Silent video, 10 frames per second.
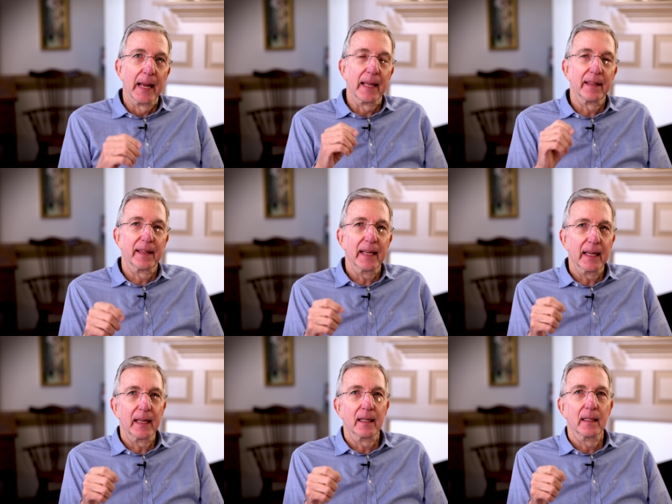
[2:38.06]
And
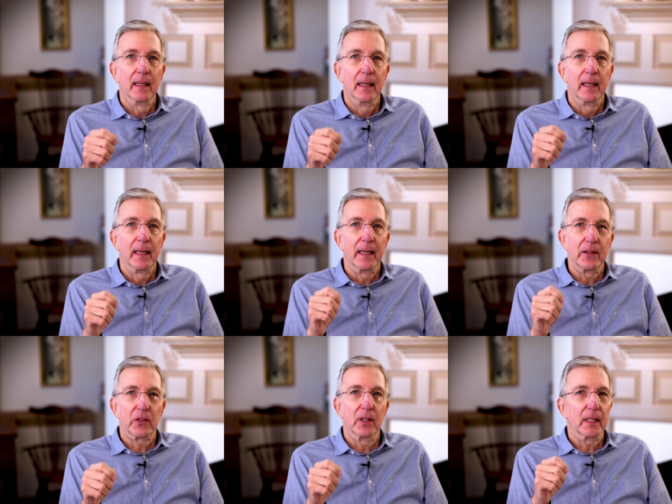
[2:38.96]
then
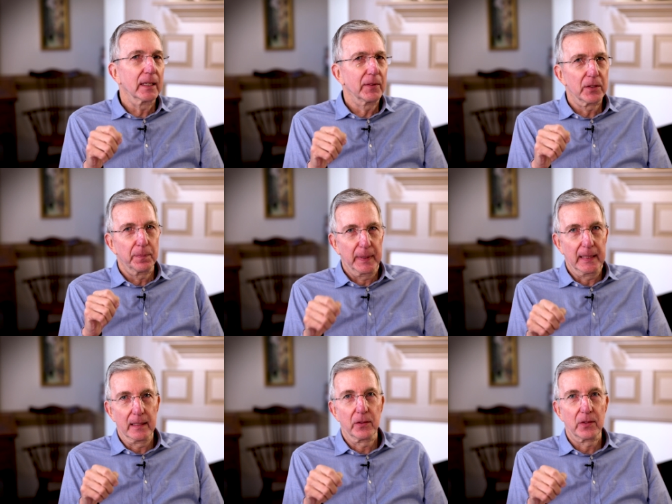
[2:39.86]
He's going to give us
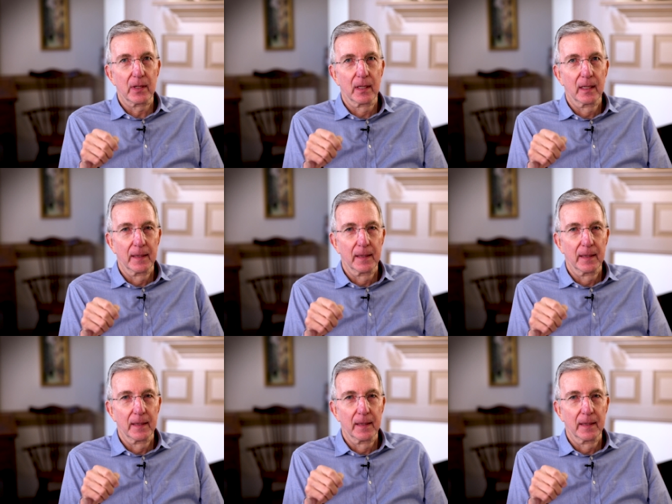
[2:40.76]
peace.